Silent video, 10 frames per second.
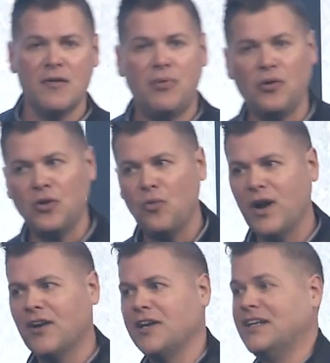polo
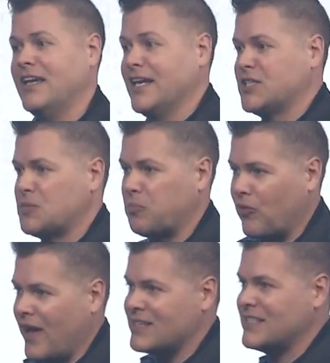wearing,
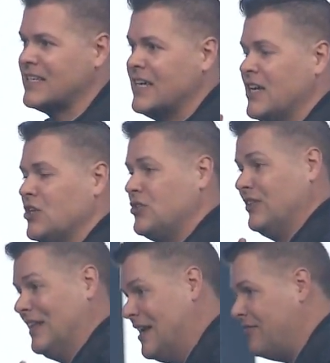express
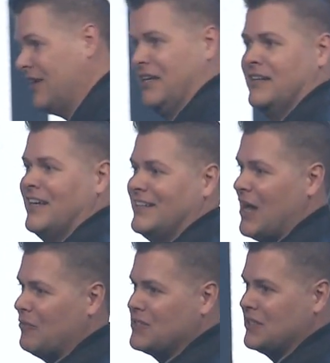living.
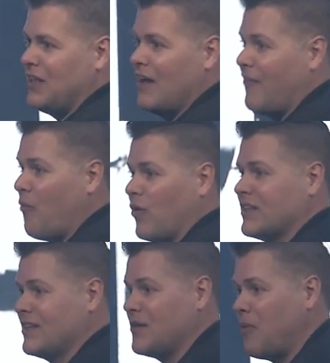That was the life. I
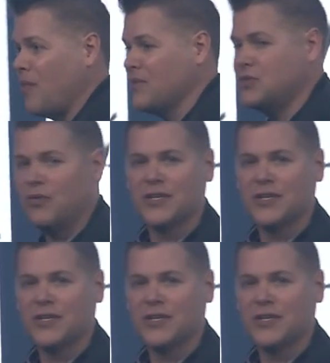worked at the department store